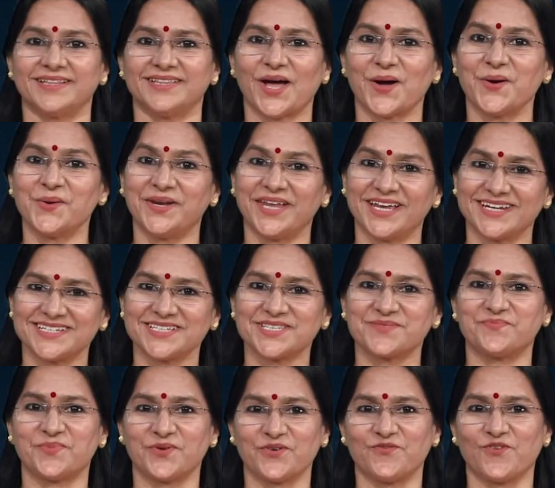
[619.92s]
Now, let
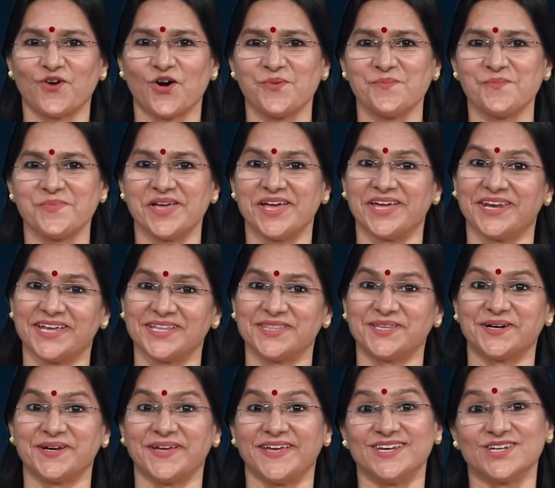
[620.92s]
us perform
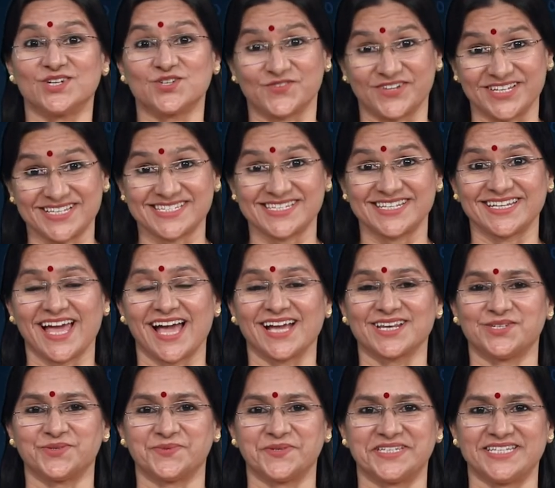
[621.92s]
another interesting
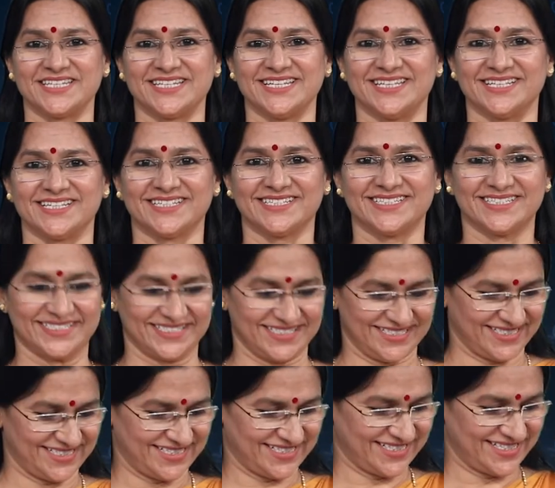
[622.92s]
activity.
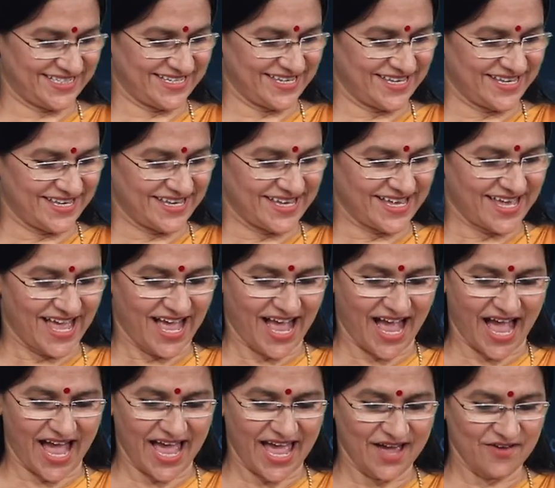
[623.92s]

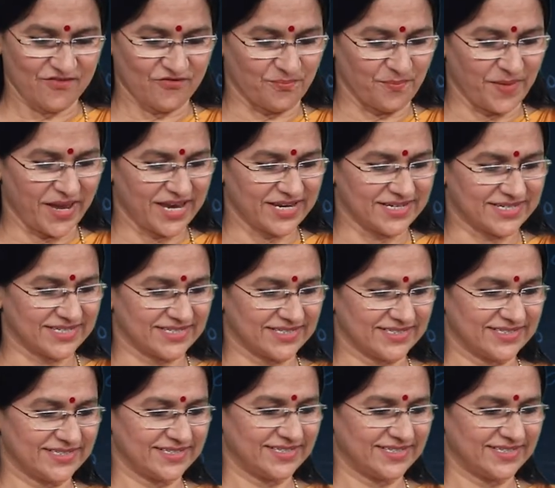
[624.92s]
I have made